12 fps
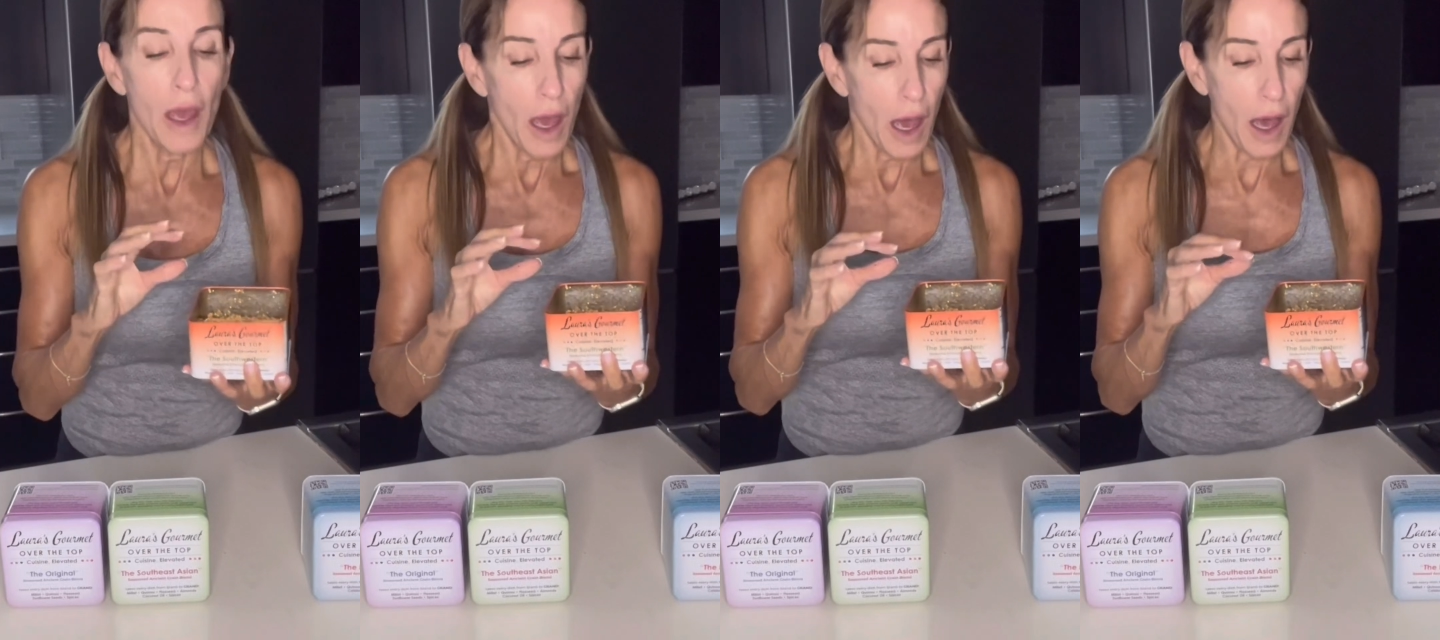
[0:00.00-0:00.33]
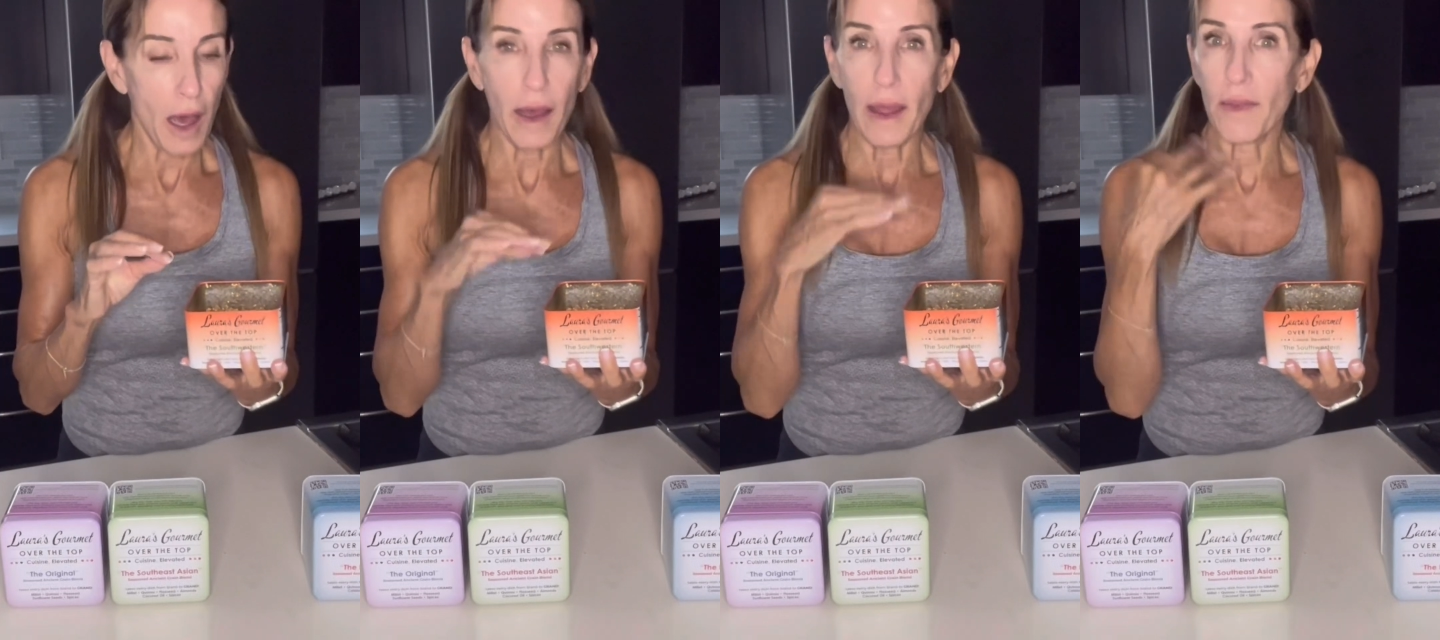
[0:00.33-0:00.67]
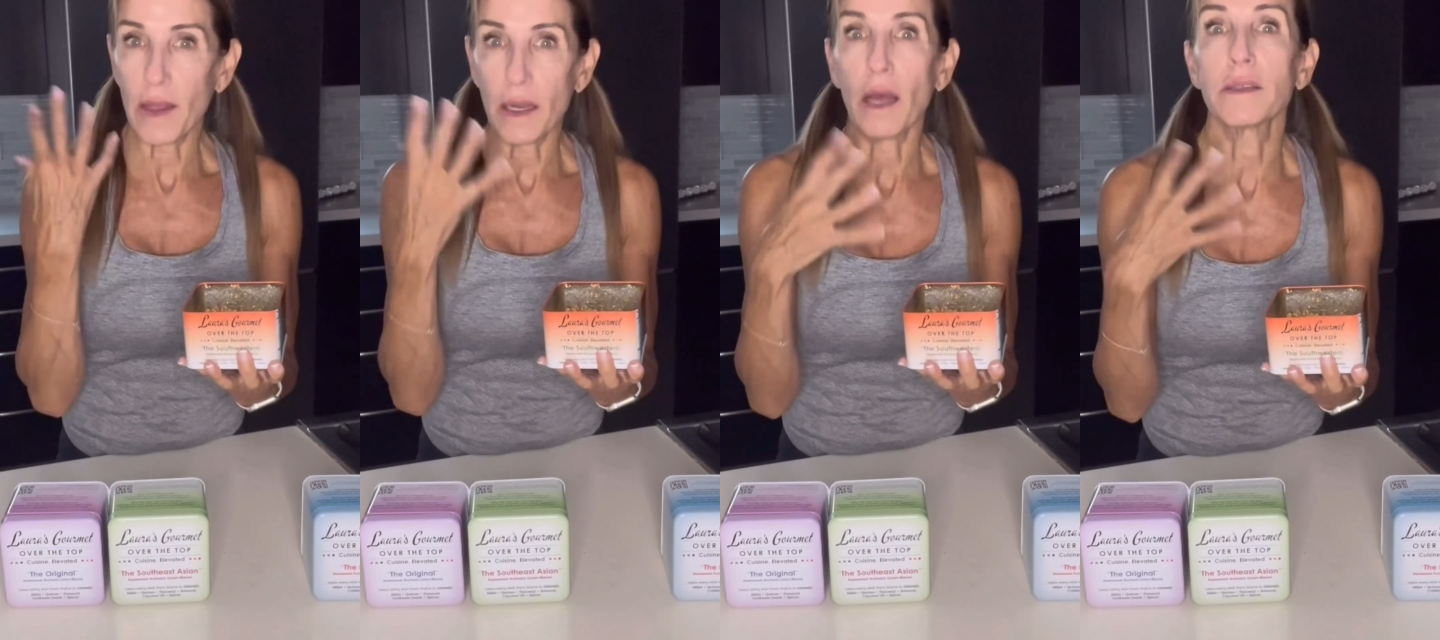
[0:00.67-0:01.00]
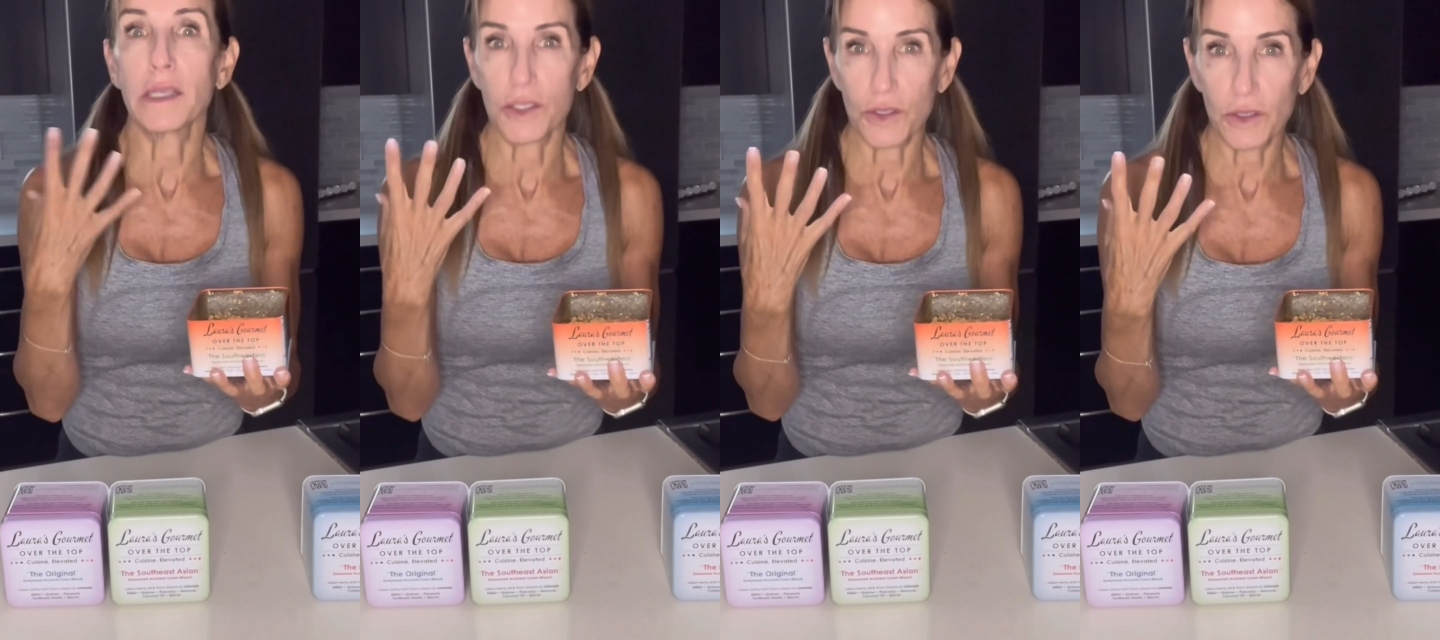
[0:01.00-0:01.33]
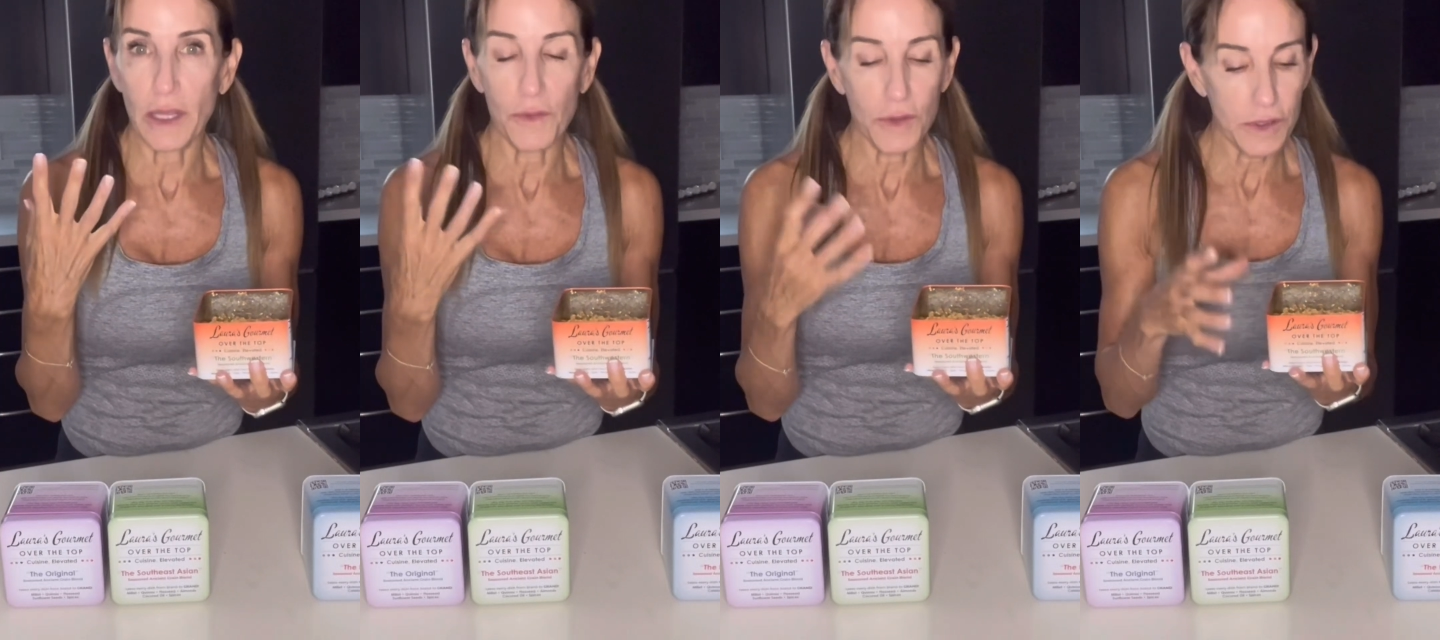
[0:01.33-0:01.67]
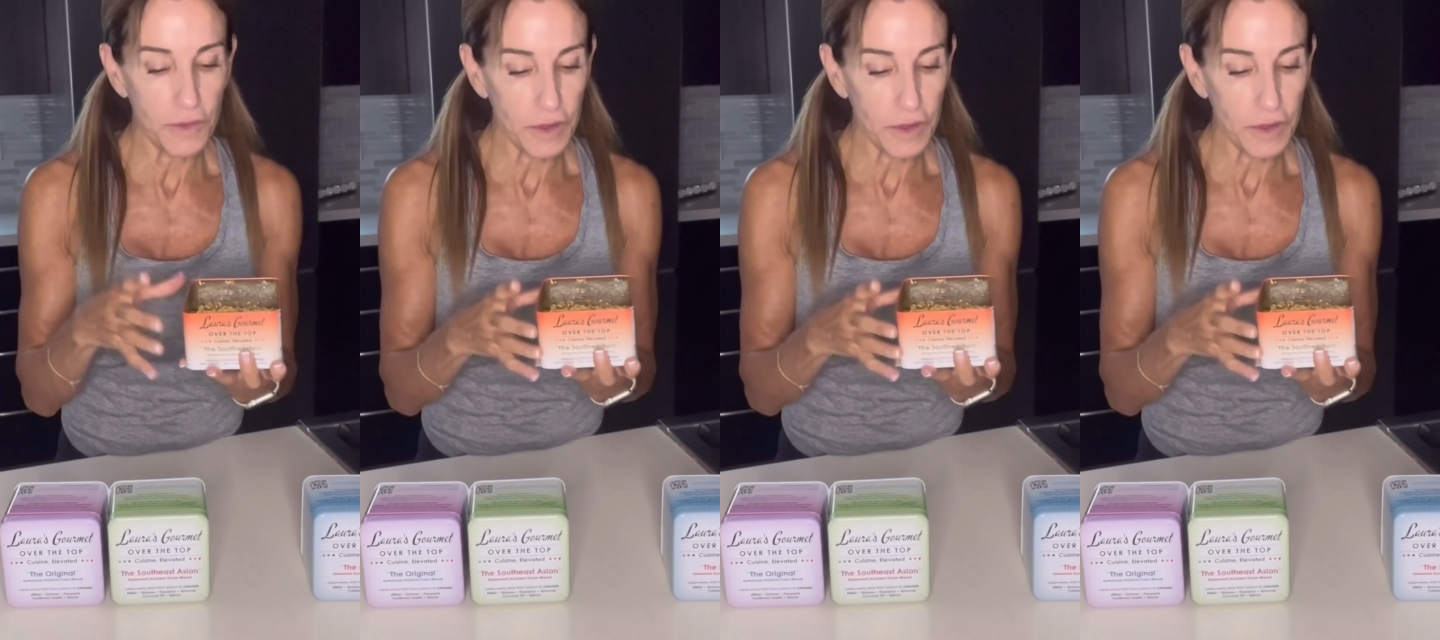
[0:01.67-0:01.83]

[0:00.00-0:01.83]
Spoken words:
and then additional levels of